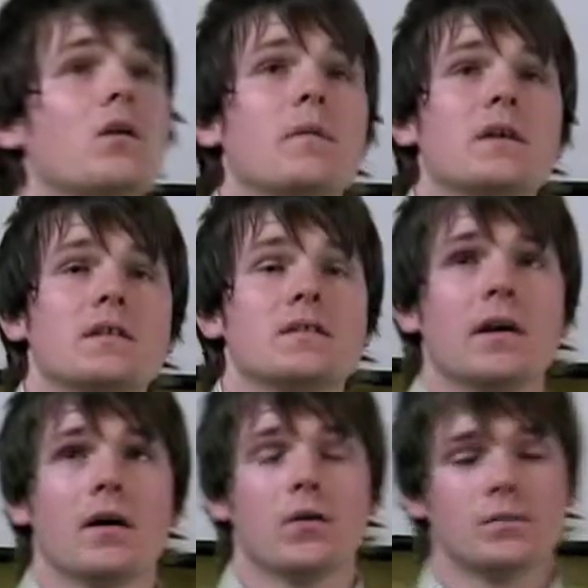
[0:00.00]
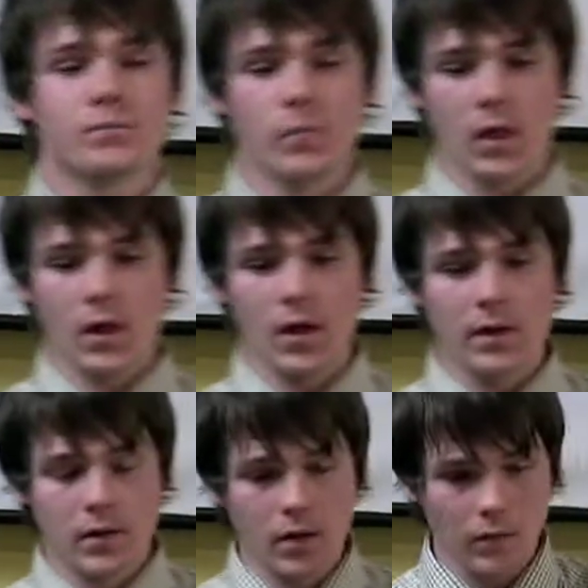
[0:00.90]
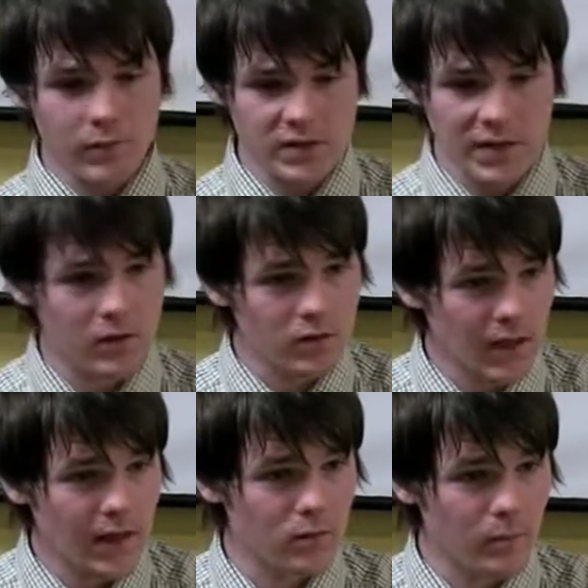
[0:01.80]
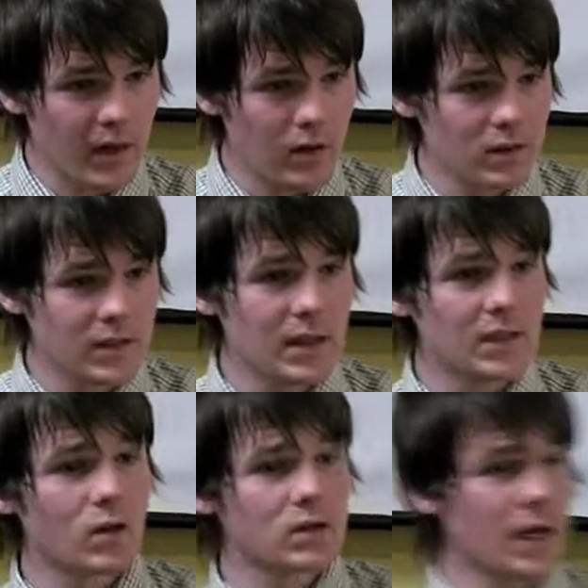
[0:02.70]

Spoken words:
locked me in the cell, I physically couldn't handle being locked in there, so I